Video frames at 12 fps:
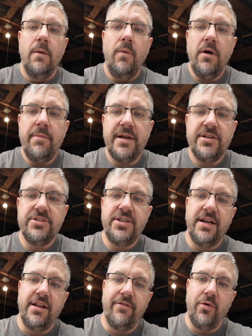Welcome back to the
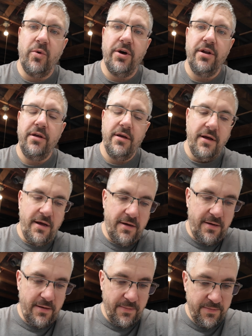channel, everyone.
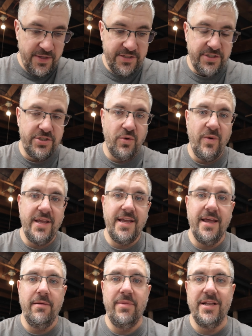This is your
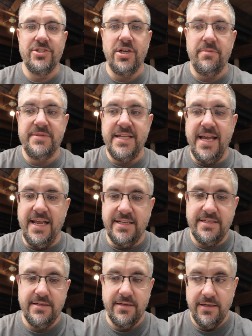weekend bench
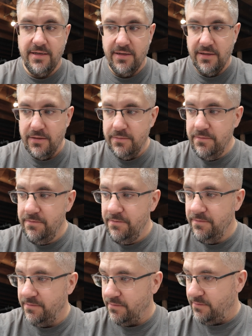update.
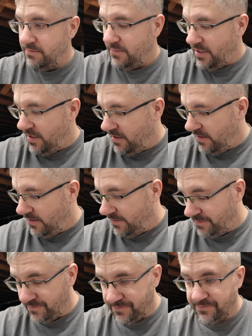
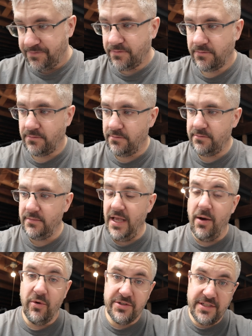I
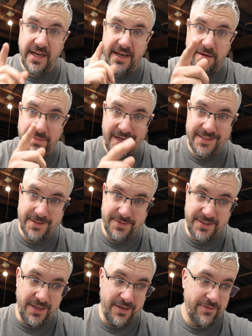will say I did buy some
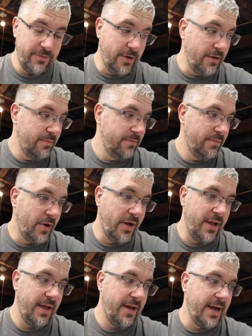stuff. Well,
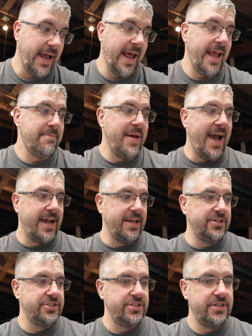I got a
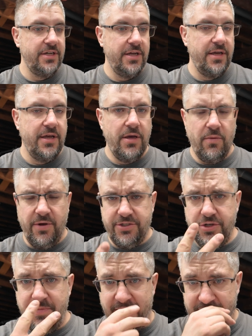package. Well,
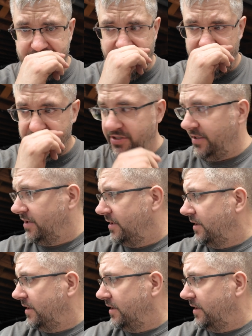two packages actually.